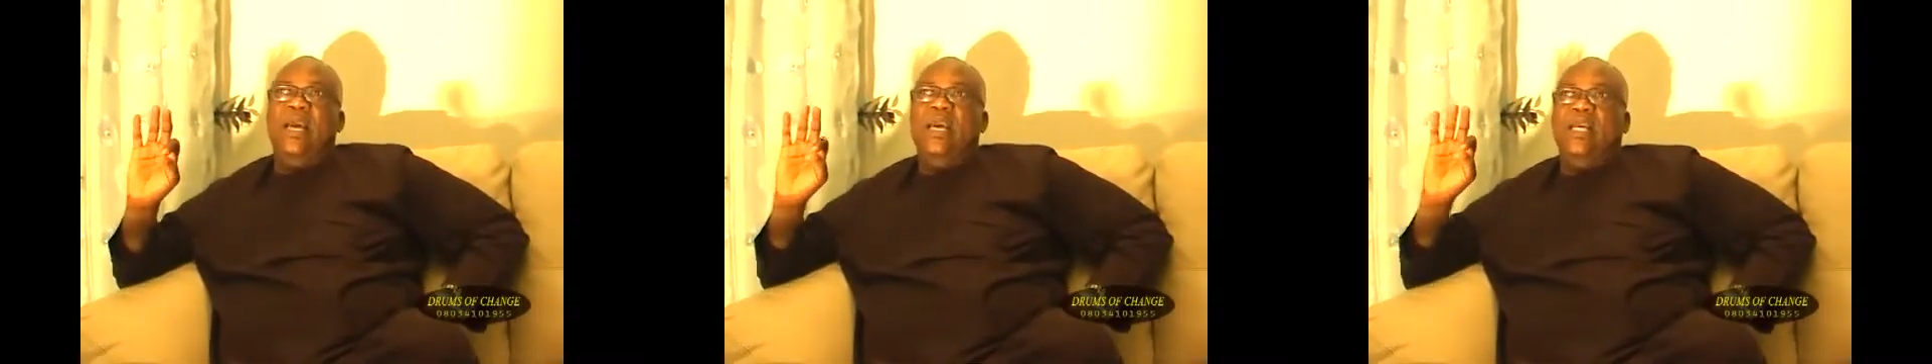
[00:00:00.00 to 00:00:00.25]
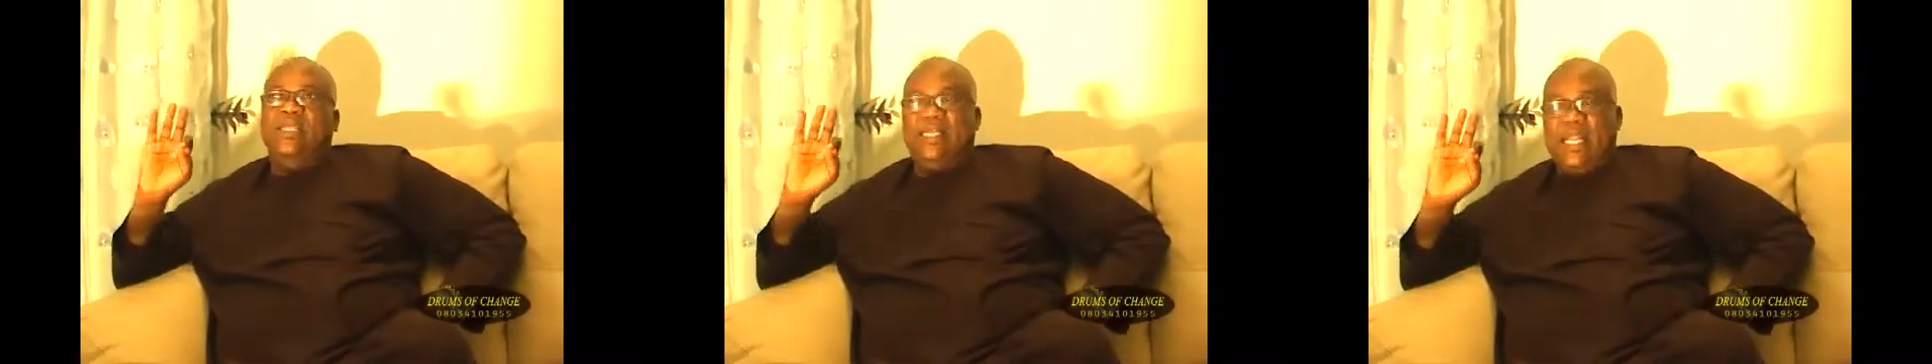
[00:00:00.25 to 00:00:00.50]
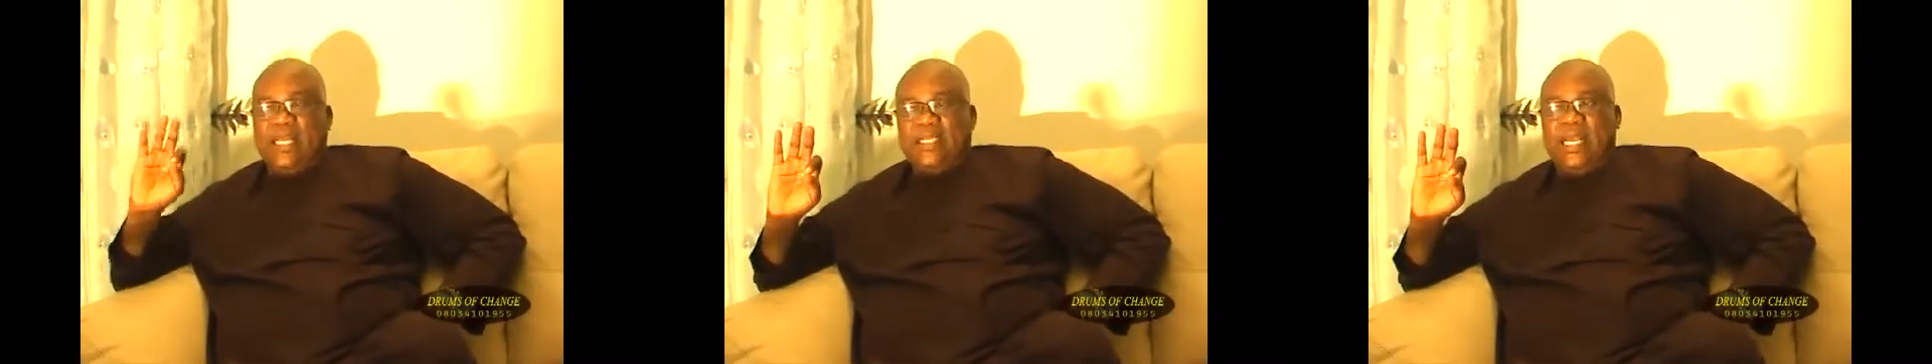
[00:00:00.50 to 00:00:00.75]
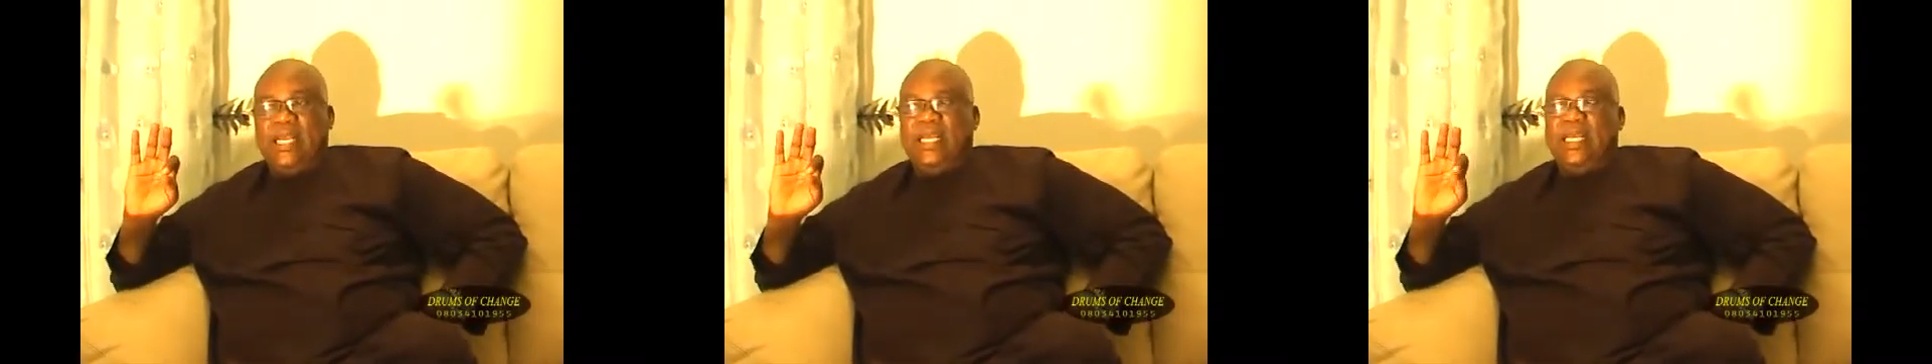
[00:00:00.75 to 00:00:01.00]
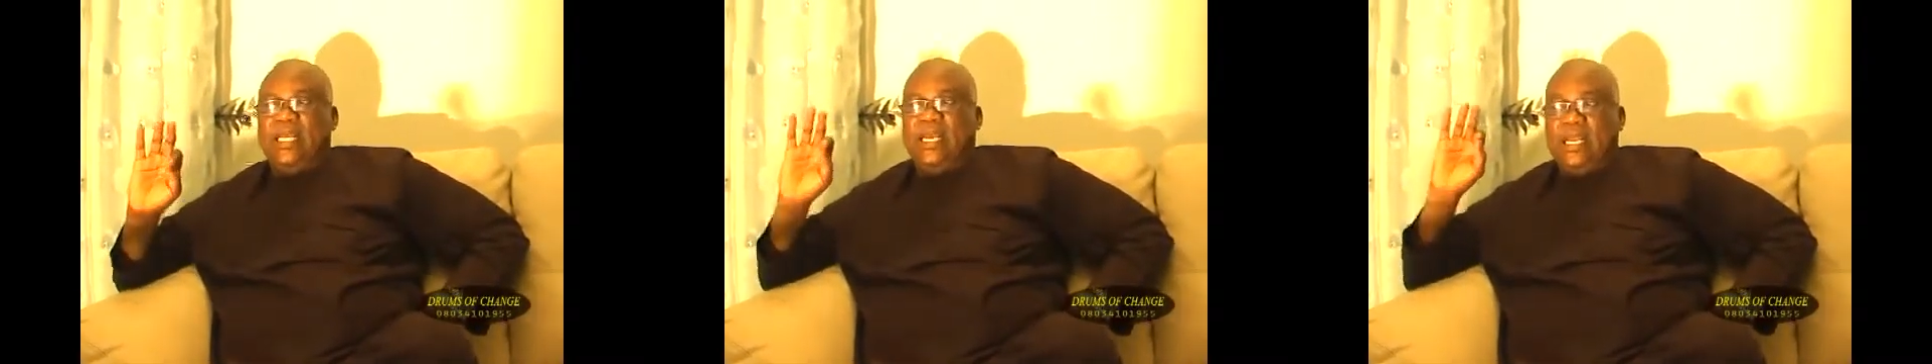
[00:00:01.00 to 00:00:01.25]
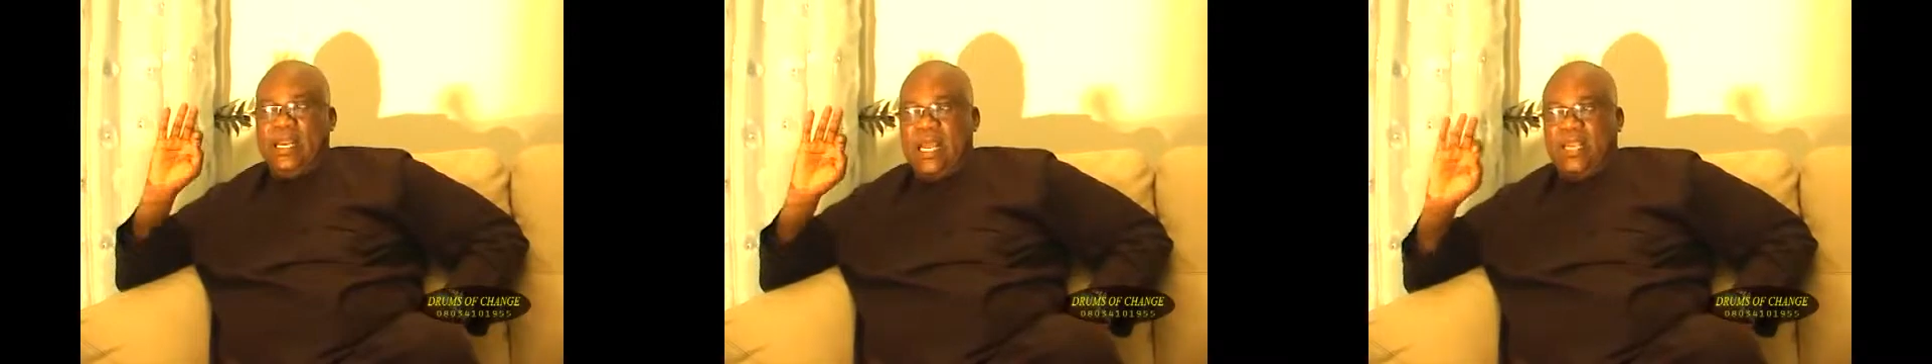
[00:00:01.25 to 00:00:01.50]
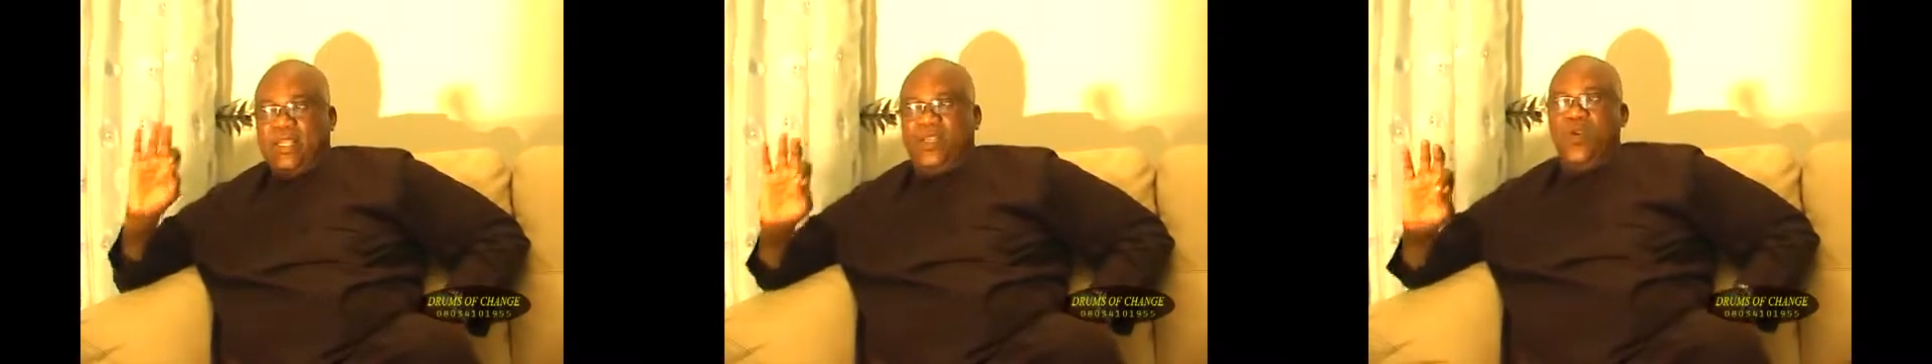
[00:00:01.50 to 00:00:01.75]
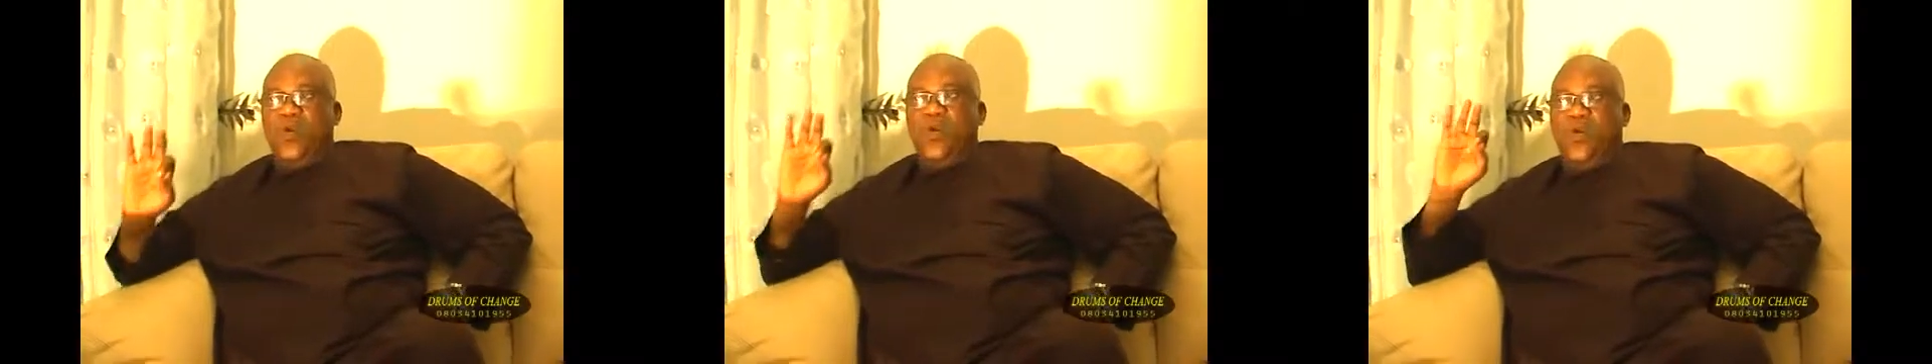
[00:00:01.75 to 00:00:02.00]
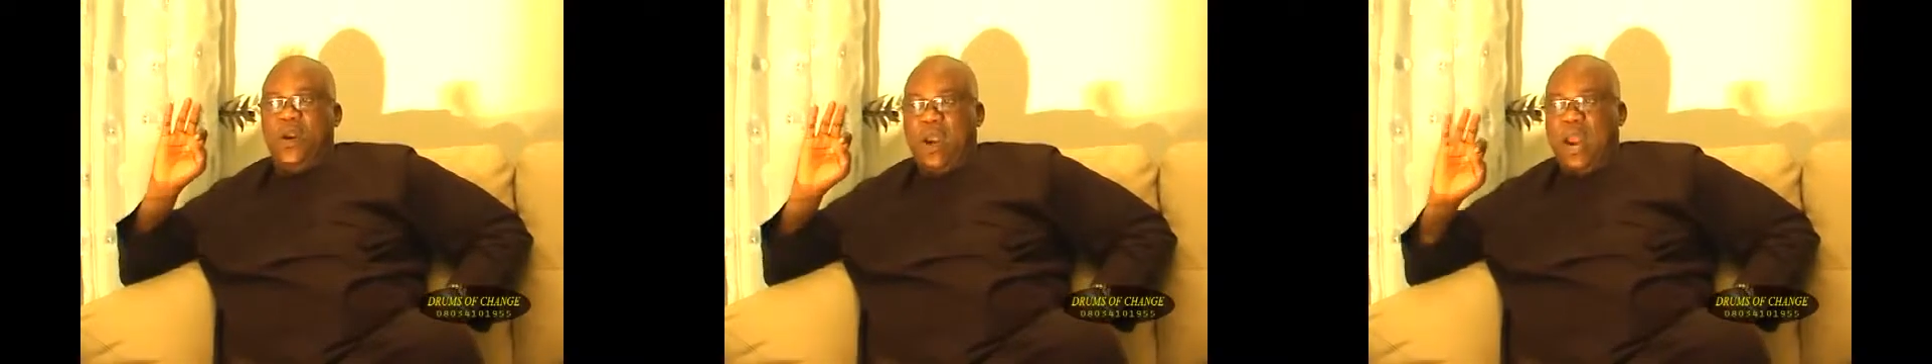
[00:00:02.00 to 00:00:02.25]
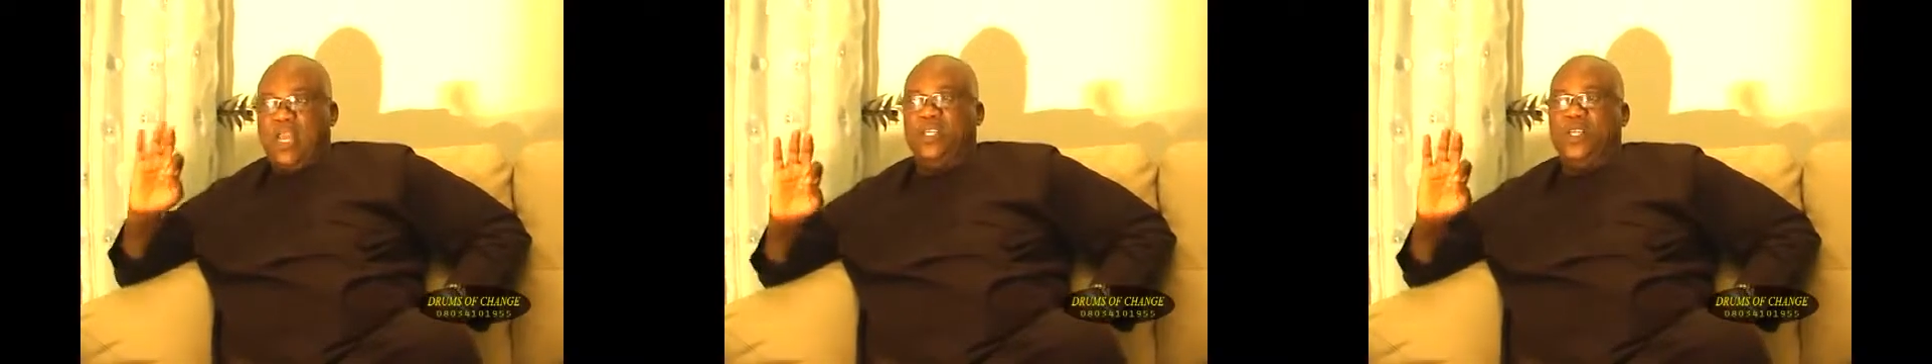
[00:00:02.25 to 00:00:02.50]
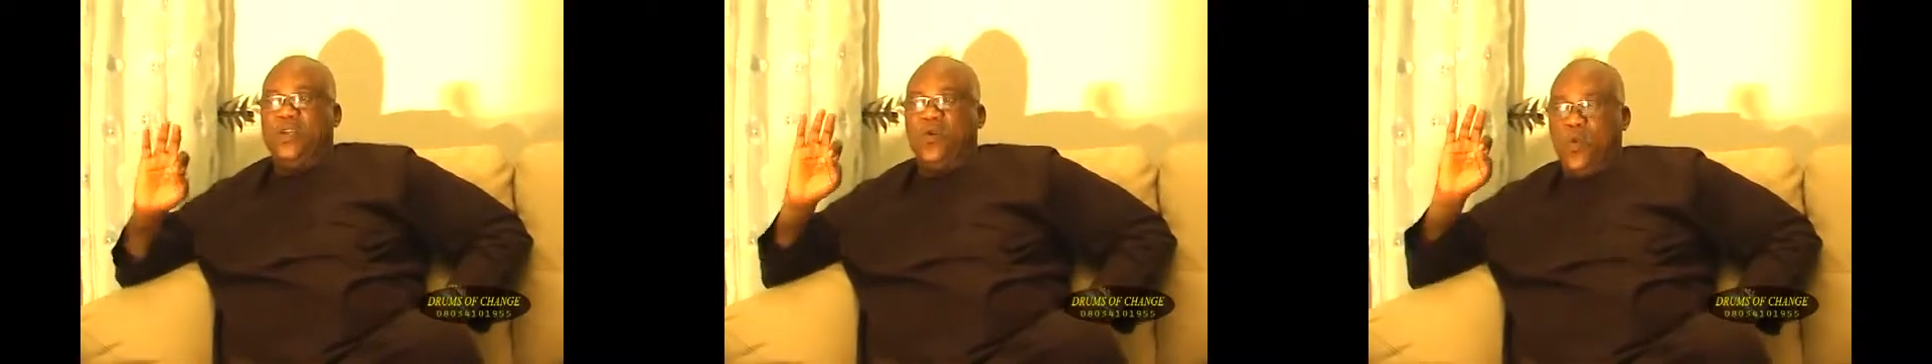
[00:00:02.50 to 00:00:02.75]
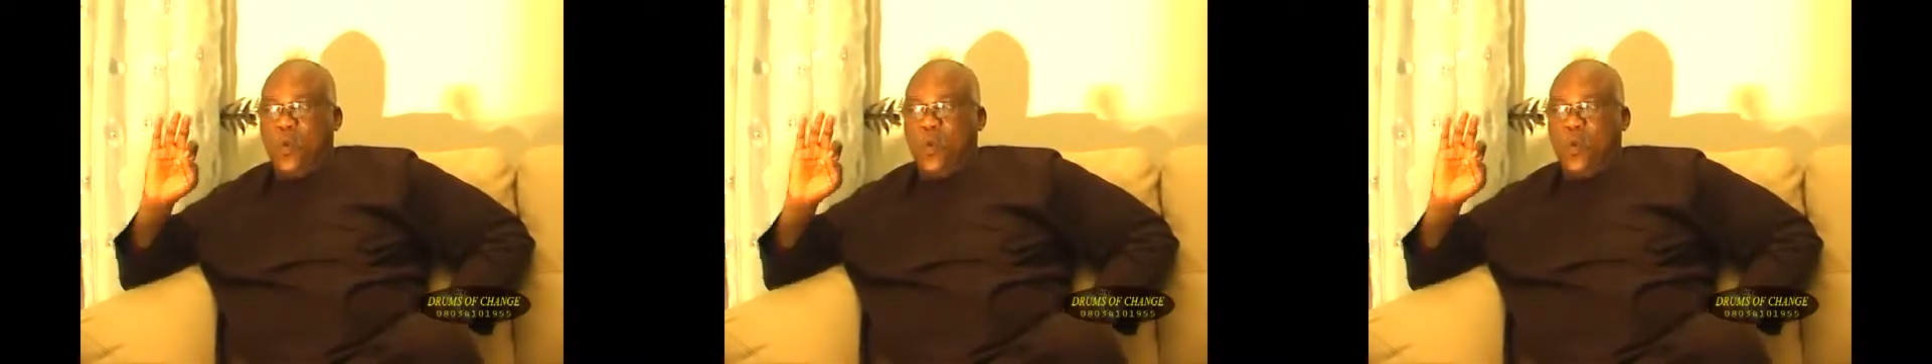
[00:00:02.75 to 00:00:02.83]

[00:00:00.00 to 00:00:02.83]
Incidentally, there is no national